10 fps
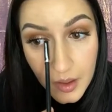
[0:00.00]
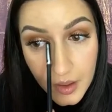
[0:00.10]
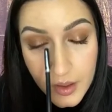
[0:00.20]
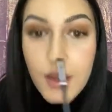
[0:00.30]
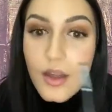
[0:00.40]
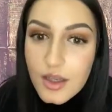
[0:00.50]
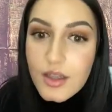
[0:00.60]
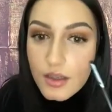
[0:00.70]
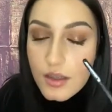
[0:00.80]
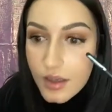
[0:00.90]
If you like
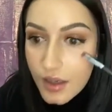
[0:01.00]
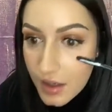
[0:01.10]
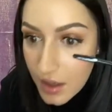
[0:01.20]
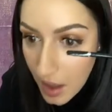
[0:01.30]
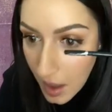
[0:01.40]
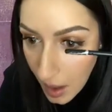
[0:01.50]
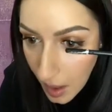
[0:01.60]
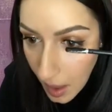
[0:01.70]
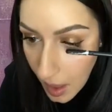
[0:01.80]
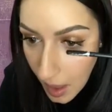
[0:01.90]
bottom mascara,
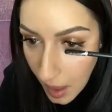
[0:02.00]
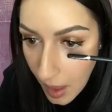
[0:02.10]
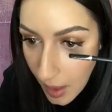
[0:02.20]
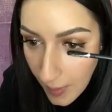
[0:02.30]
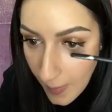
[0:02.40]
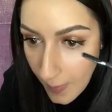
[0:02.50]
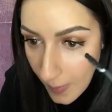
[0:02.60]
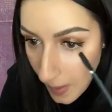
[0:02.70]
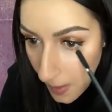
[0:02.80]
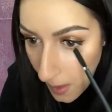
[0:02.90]
that's the way to do
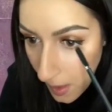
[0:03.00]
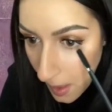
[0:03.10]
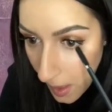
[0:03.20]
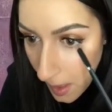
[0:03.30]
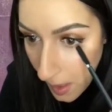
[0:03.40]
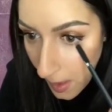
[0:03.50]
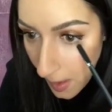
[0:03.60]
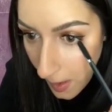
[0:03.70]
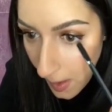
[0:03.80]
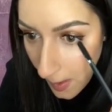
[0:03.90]
that with
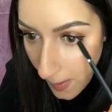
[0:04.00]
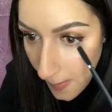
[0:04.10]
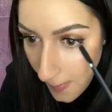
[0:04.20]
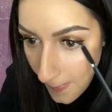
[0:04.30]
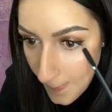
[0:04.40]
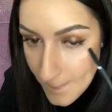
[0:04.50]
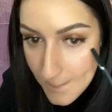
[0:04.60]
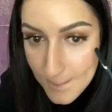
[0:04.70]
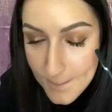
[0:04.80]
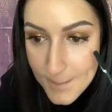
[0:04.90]
this brush
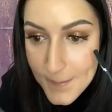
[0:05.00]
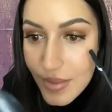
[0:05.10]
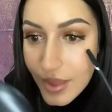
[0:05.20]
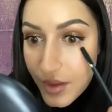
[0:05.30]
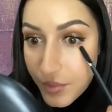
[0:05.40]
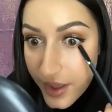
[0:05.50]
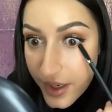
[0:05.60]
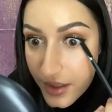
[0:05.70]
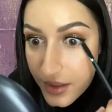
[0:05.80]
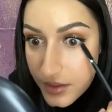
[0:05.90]
for sure.
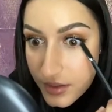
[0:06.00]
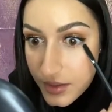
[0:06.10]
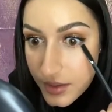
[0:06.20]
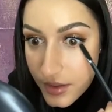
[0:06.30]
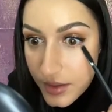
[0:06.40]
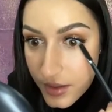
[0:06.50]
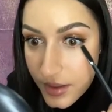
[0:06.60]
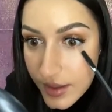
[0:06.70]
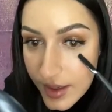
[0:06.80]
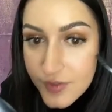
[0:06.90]
Right.
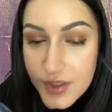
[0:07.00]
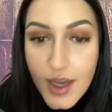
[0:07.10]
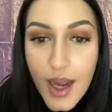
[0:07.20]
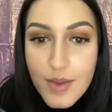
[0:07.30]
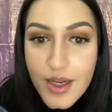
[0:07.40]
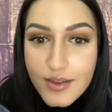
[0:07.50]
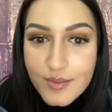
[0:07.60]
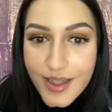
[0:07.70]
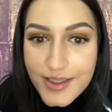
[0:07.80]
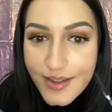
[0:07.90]
I have to not make the
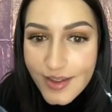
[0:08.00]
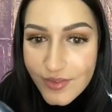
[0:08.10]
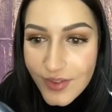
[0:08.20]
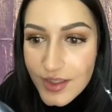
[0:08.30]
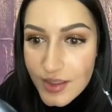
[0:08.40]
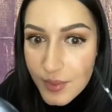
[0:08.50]
mascara face.